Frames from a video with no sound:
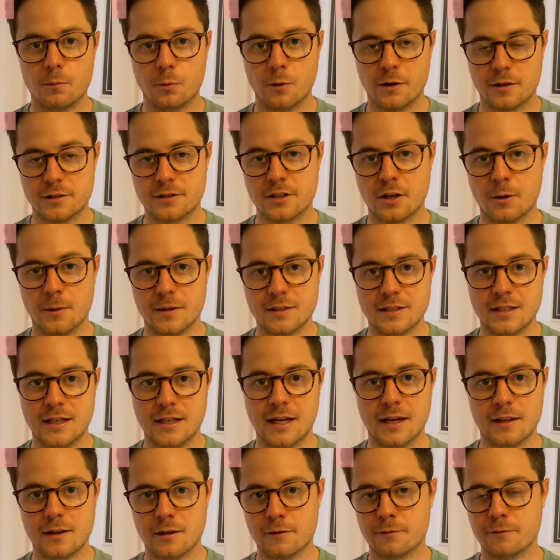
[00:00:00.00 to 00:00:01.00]
works going
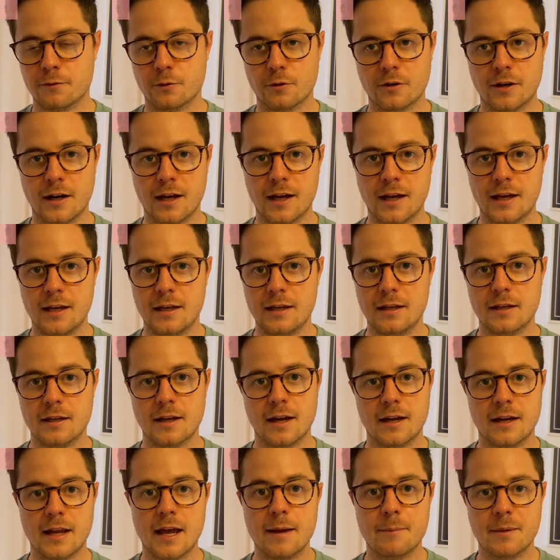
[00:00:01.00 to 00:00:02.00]
together for an
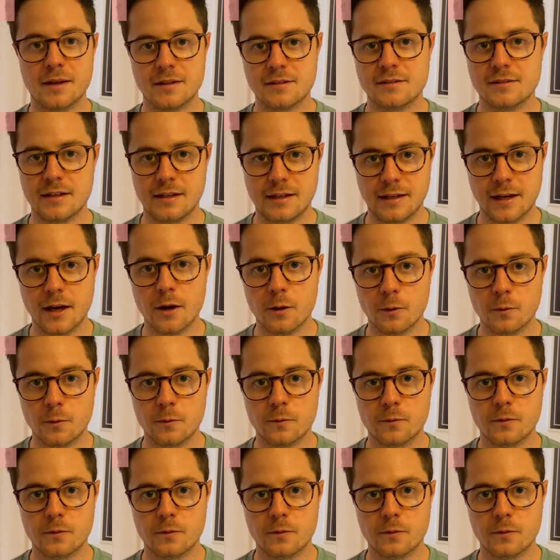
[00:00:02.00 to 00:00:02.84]
MSCL